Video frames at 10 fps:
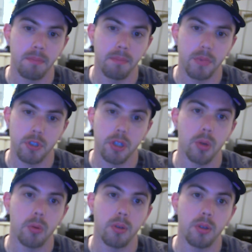
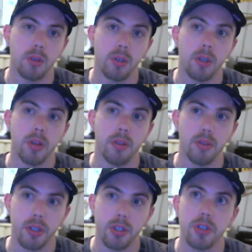So,
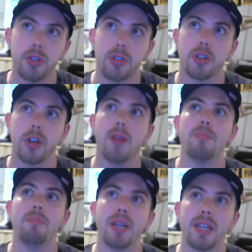this is a
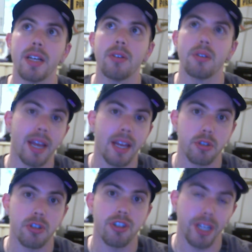big
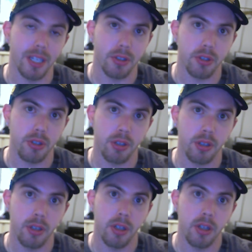last chance
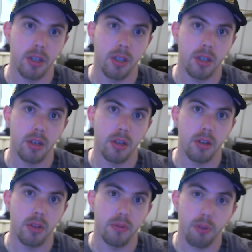
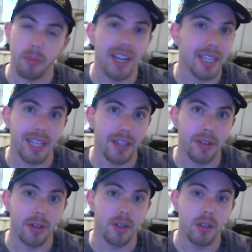for Matt
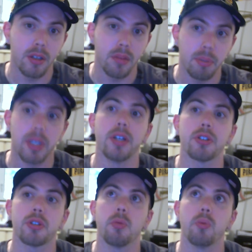Canada.
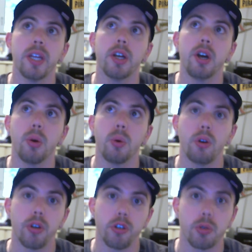Because we
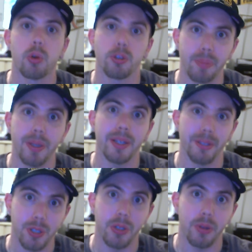know George
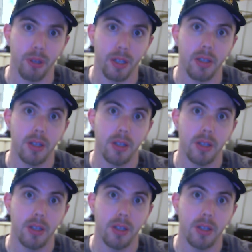Pickens' ceiling.